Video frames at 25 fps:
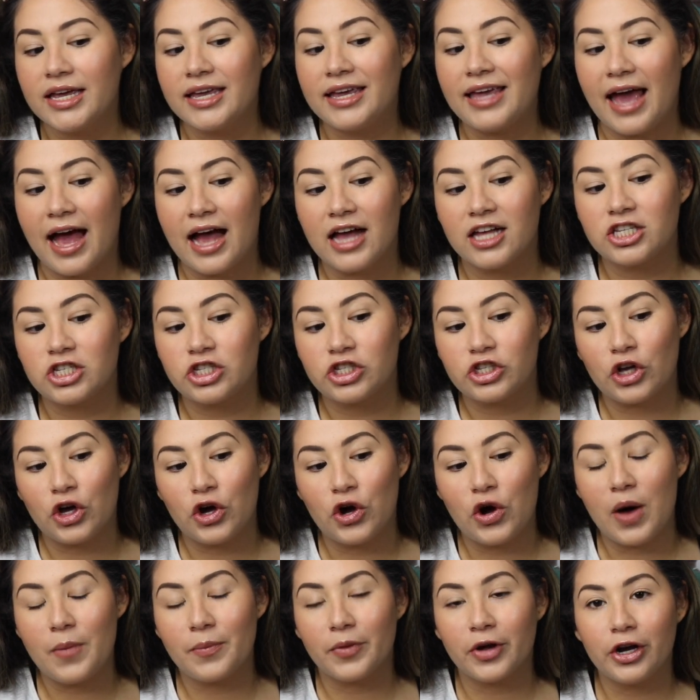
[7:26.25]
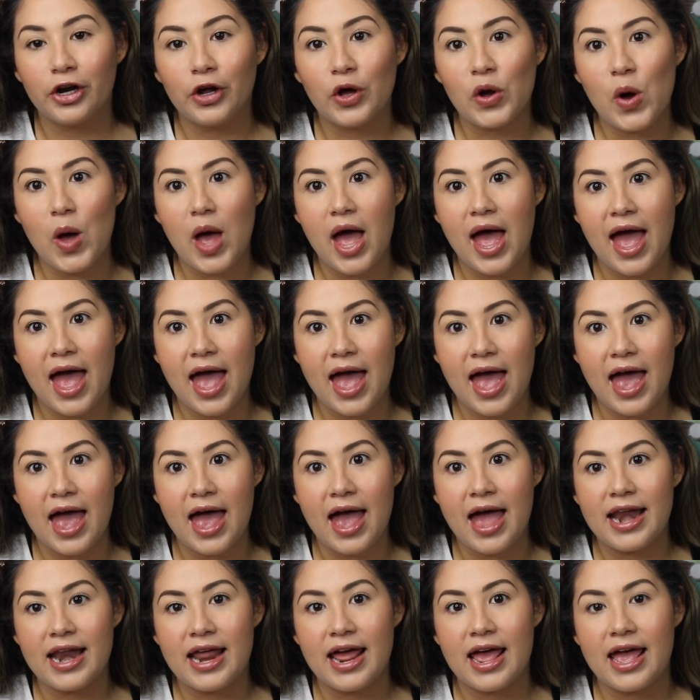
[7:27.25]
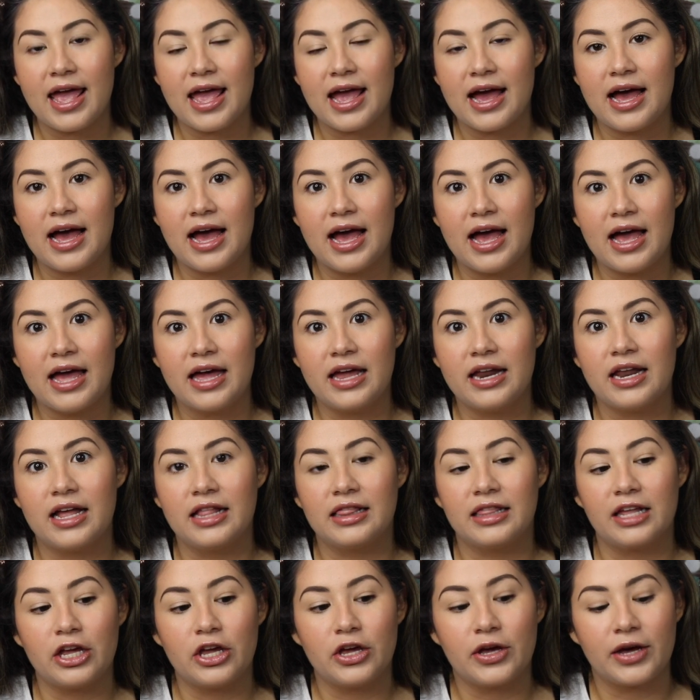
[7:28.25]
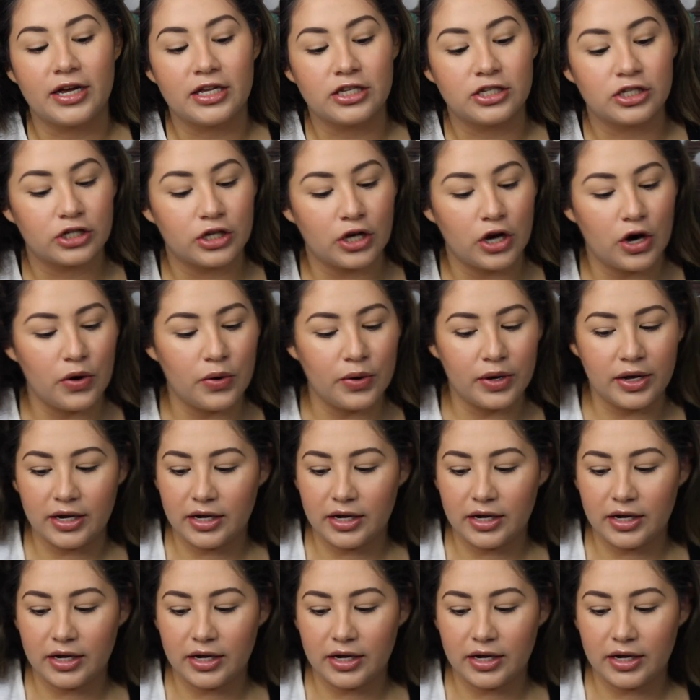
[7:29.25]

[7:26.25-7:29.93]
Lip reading: Yeah, so I'm going to go ahead and let you guys go.